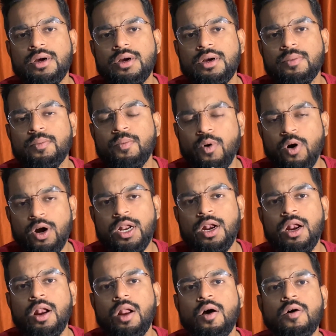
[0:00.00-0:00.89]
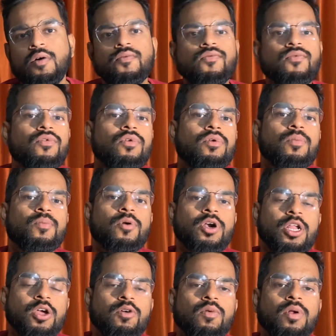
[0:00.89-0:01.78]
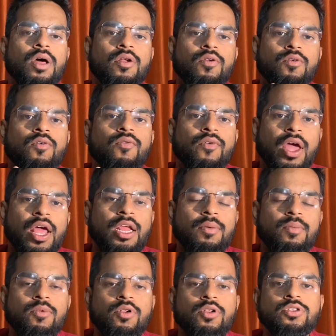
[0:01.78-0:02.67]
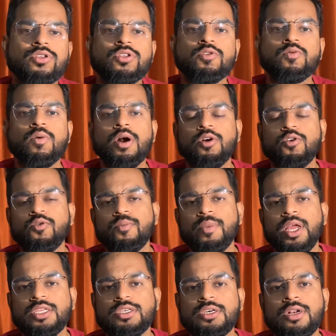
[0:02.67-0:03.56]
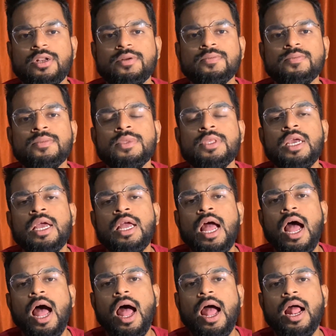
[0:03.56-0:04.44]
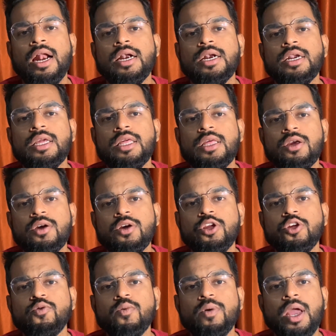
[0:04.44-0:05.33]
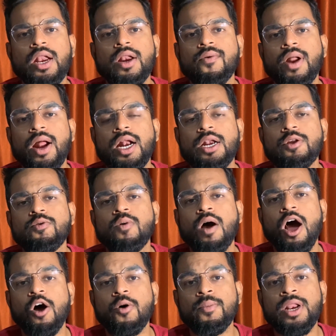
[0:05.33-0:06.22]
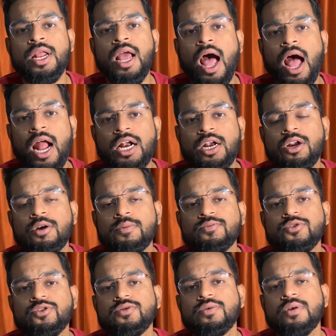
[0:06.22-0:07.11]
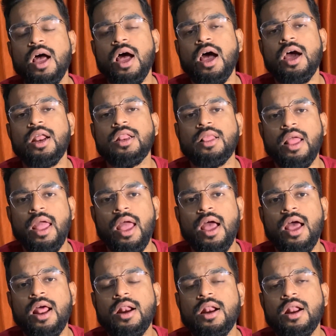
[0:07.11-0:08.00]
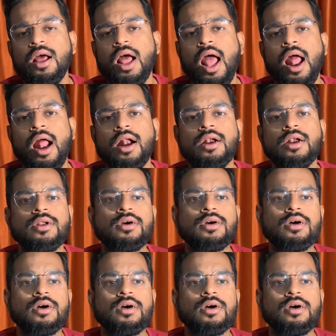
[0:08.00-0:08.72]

model of particular variables you want to measure. And here you can write how many items are there, and